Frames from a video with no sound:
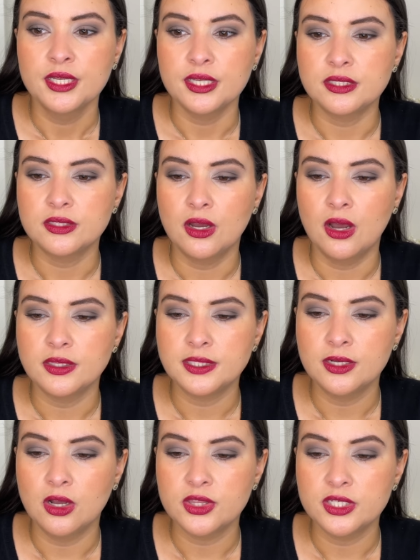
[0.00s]
is
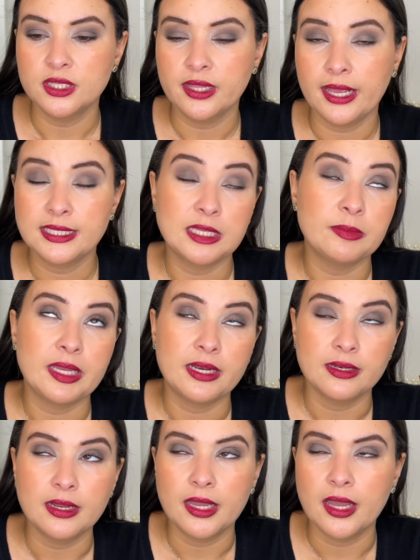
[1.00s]
causing all the delays. I
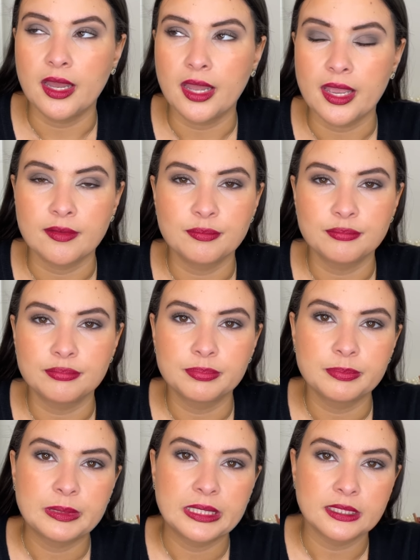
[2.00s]
mean, I
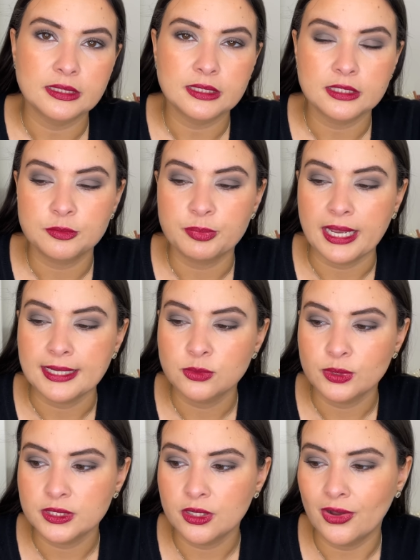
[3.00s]
can suspect
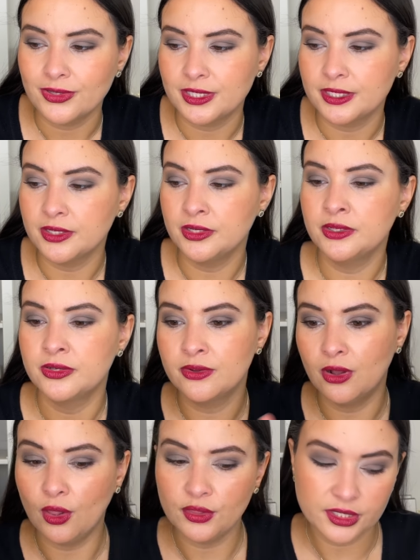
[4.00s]
what's causing
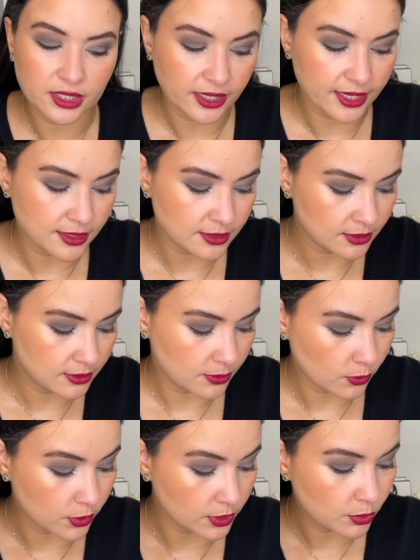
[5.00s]
all the delays
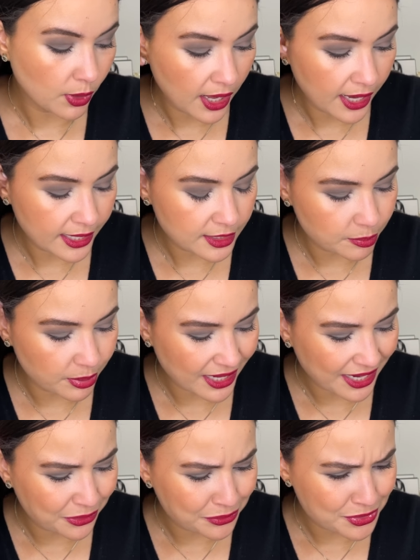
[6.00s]
worldwide, but
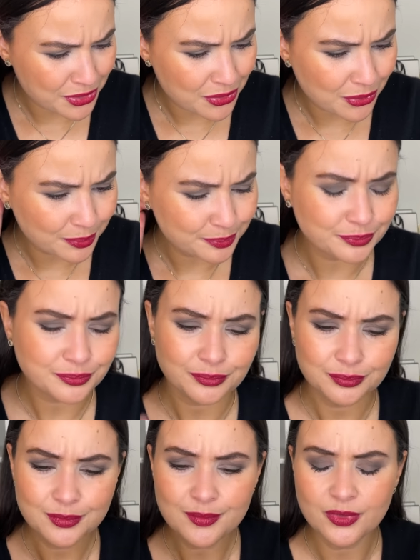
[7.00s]
I don't know
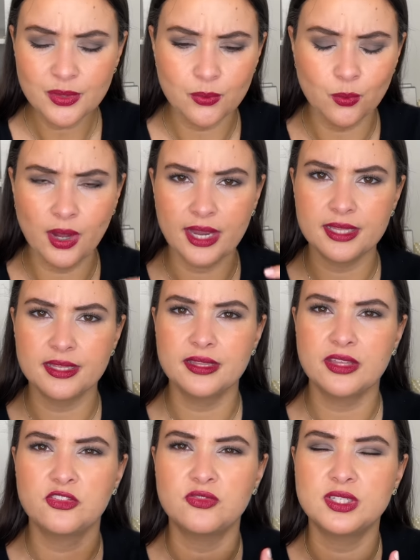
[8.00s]
why
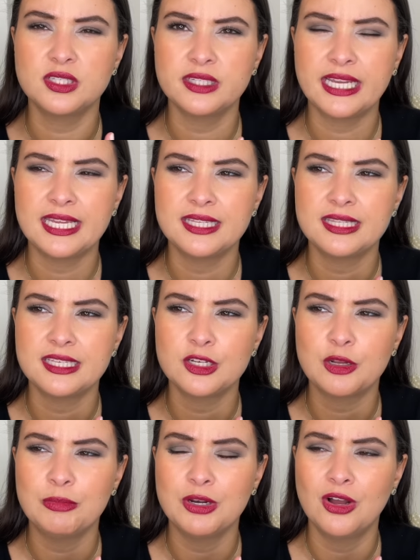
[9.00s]
they've delayed the
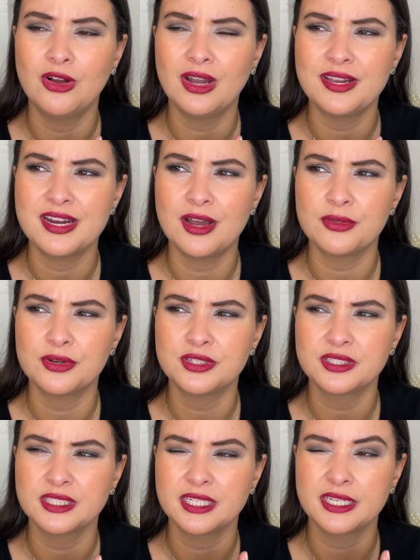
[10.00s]
Le Blanc and now they're
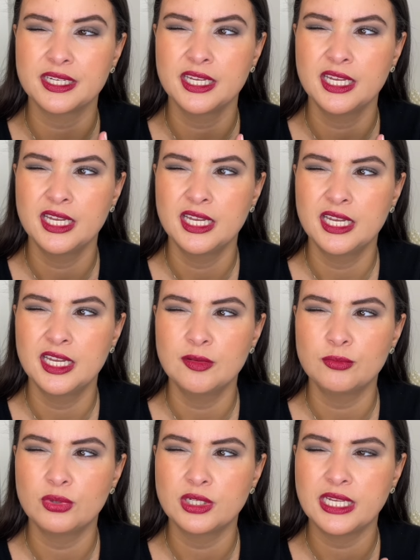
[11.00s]
just like
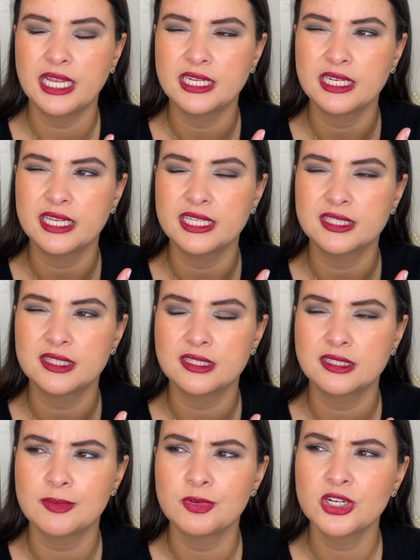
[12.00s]
pretending it's the
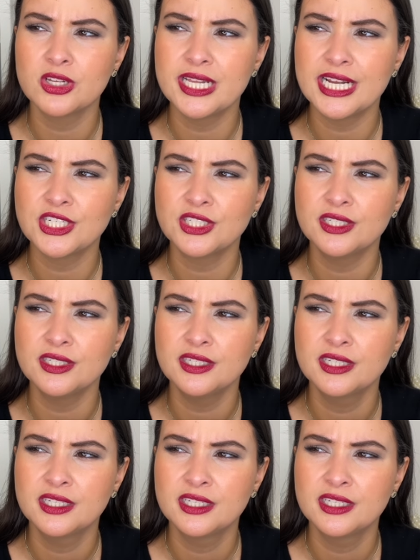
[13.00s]
summer collection.